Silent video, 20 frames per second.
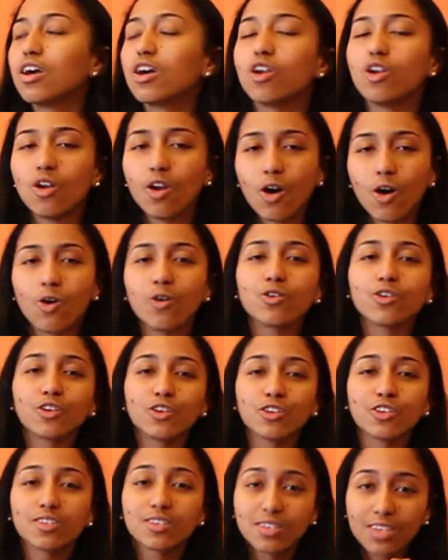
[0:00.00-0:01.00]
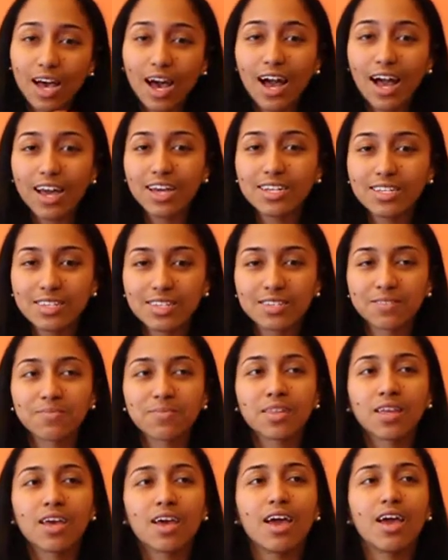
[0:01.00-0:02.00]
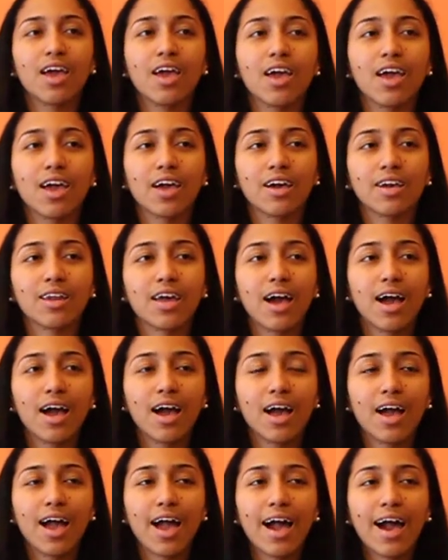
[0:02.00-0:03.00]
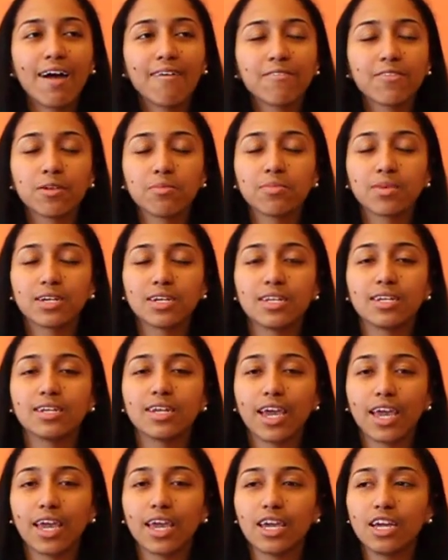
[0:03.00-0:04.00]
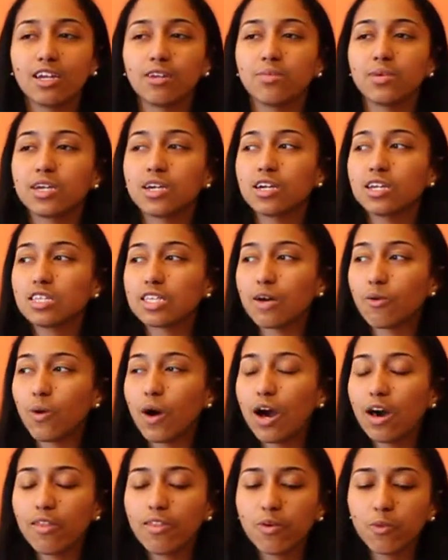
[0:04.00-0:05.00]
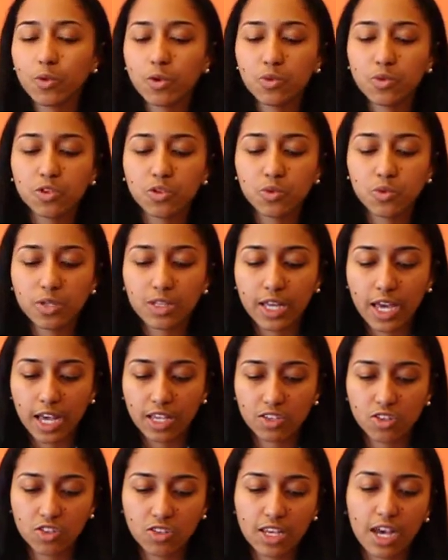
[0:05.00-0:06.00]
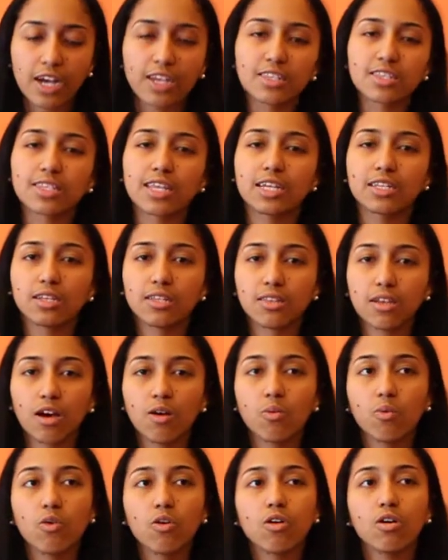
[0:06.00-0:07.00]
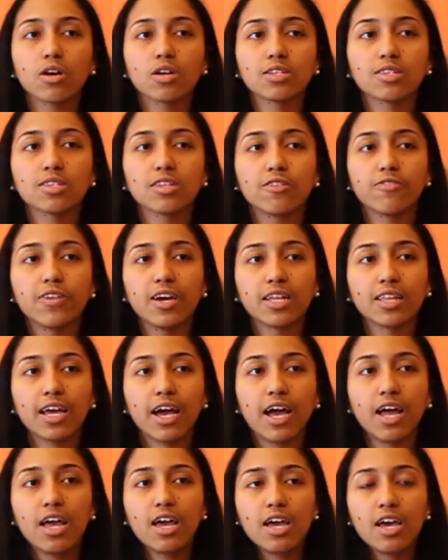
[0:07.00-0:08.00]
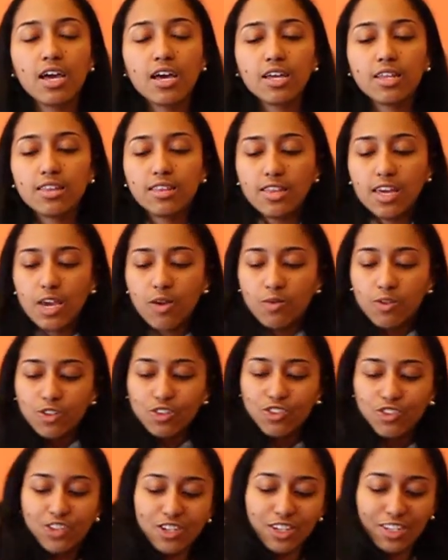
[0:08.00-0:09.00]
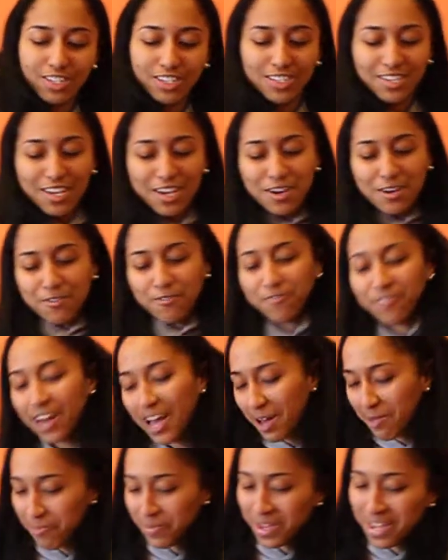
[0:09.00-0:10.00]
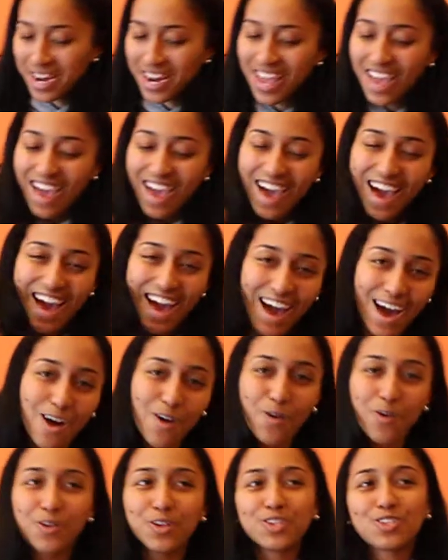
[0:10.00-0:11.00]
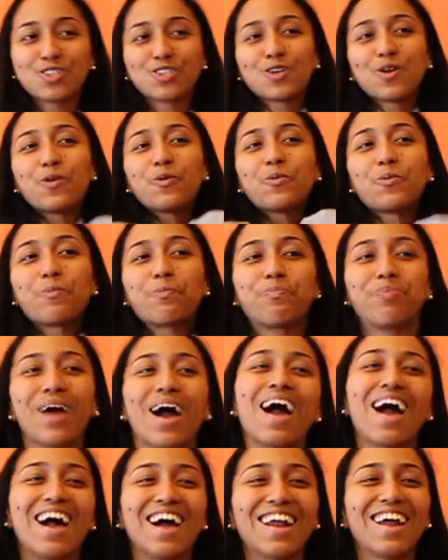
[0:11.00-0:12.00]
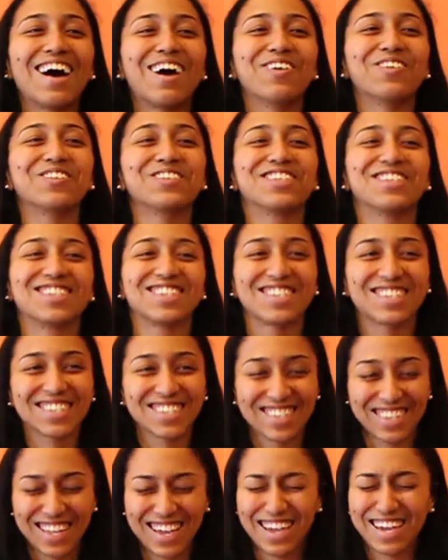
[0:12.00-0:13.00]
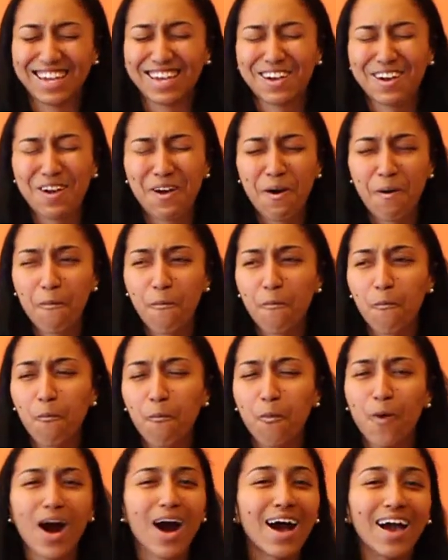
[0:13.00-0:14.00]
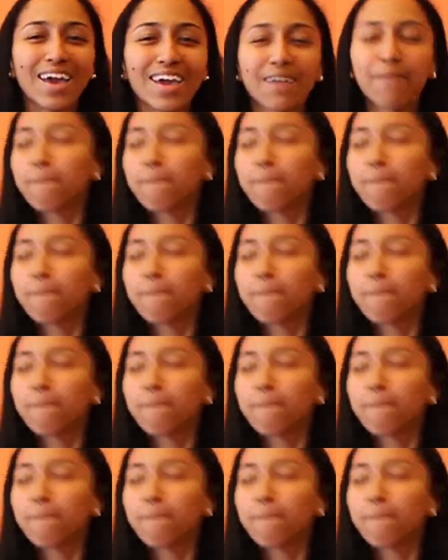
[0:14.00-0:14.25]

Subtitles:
know your size and have them contained, because while that we were doing the exercises like the duck walk and stuff like that, they were just flopping out so bad. I was just like, why?